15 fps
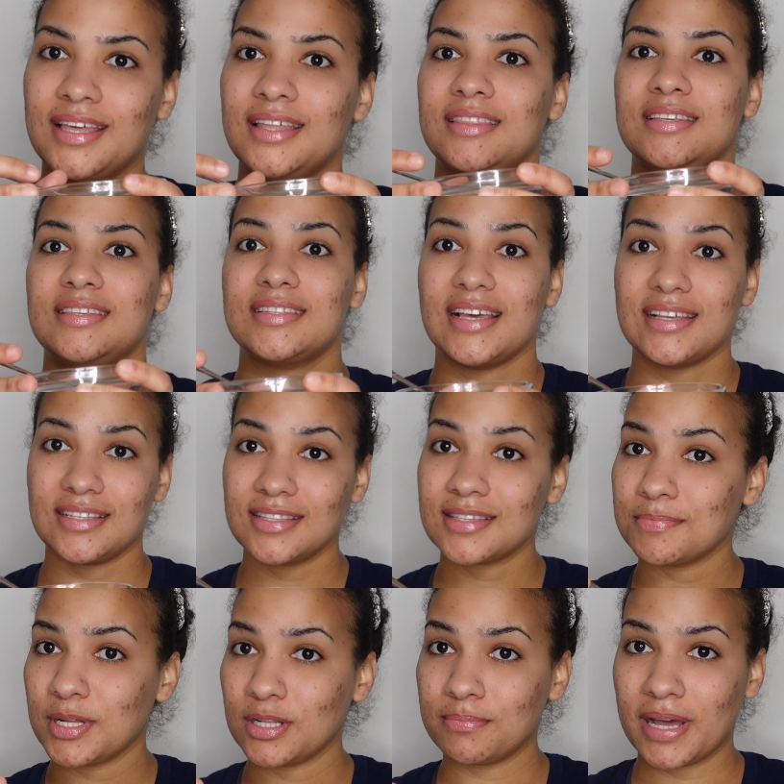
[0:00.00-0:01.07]
This doesn't
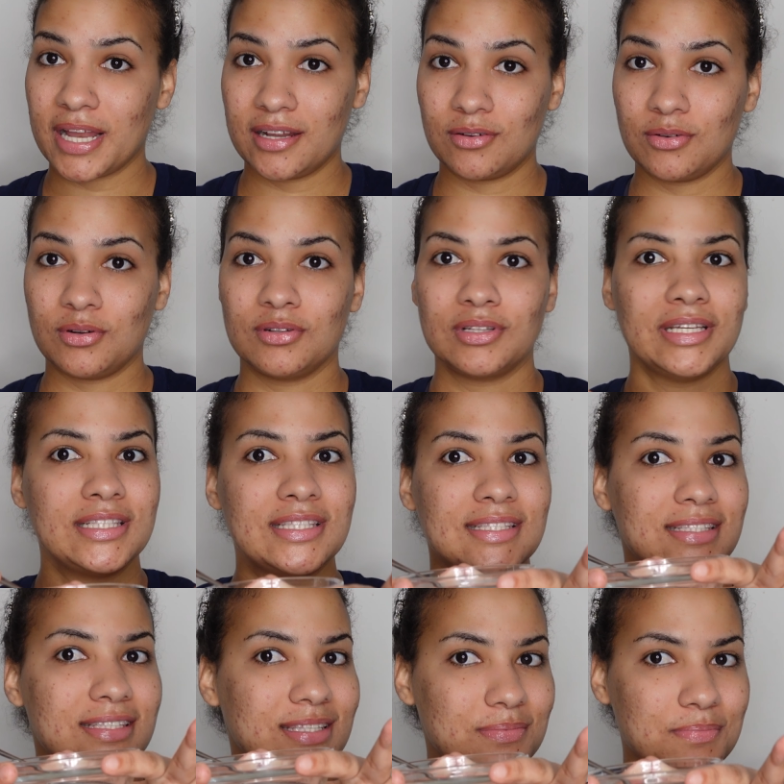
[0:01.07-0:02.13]
smell bad at all. It
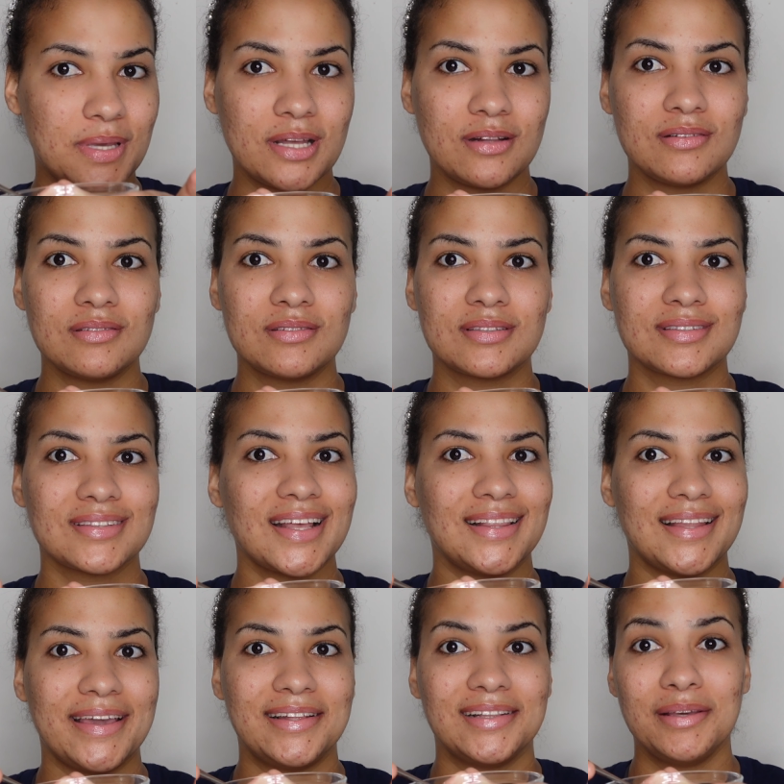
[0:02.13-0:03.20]
smells
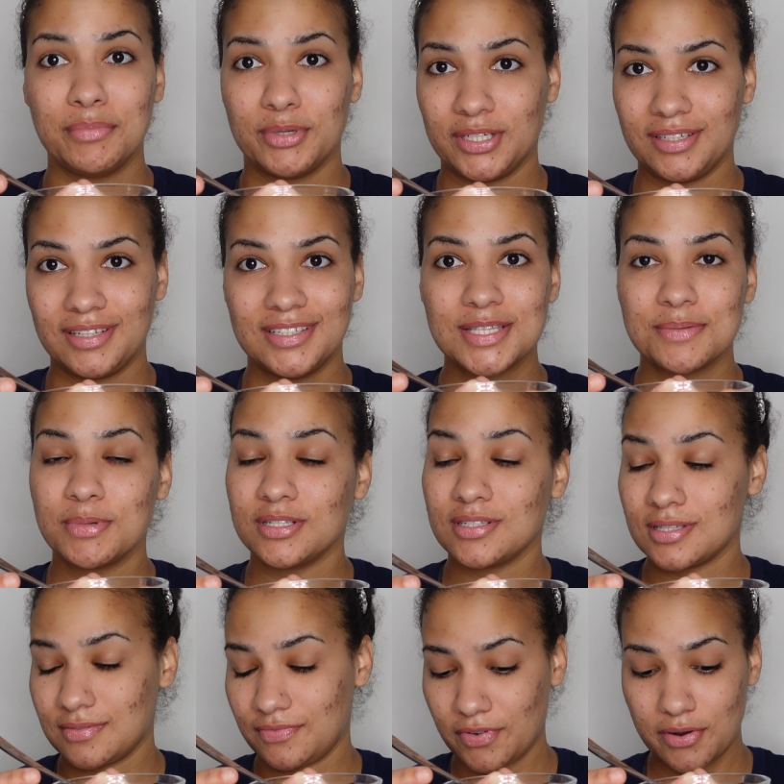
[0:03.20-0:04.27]
like lemon. It
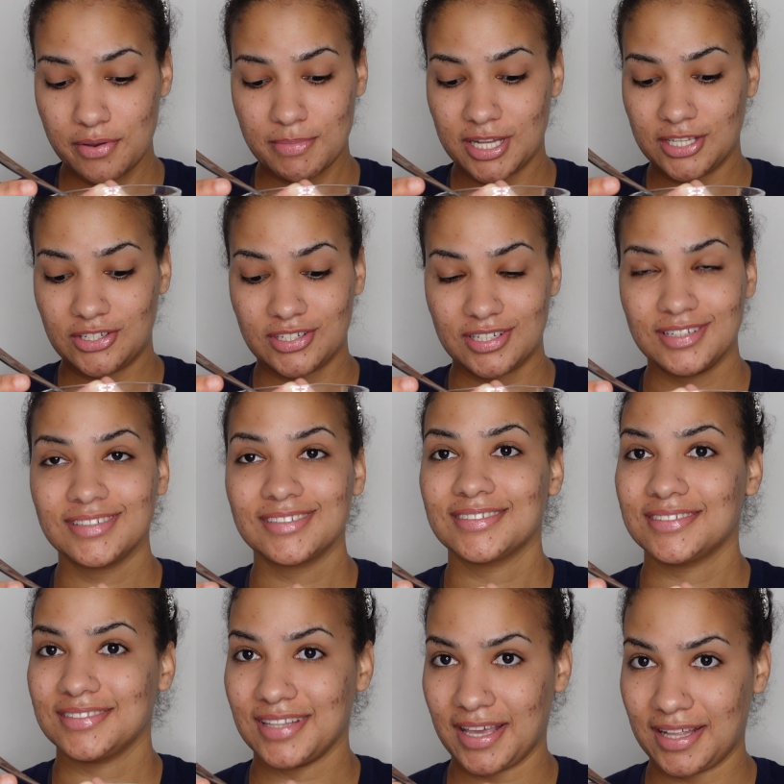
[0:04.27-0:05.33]
smells very much
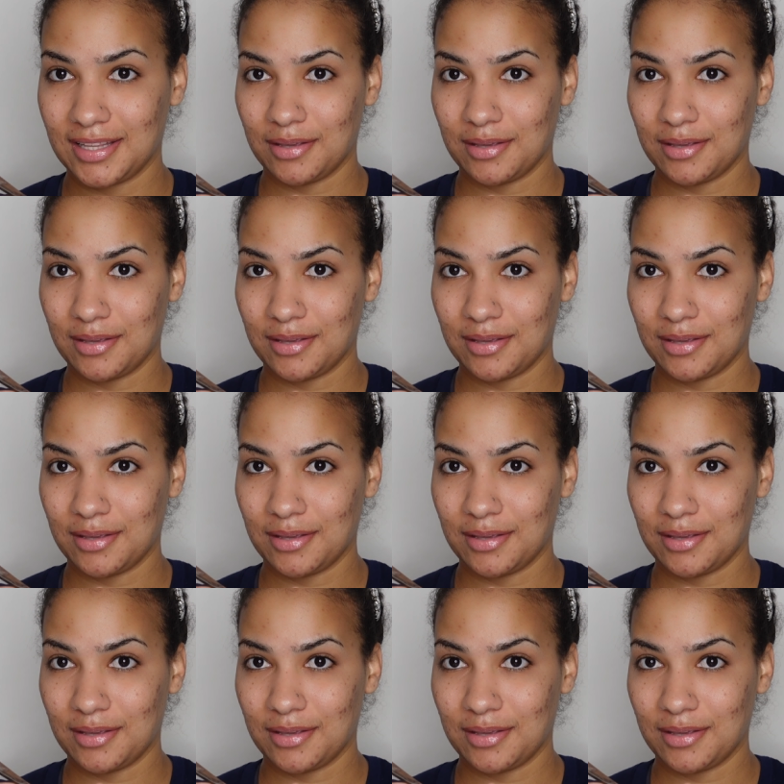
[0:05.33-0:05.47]
like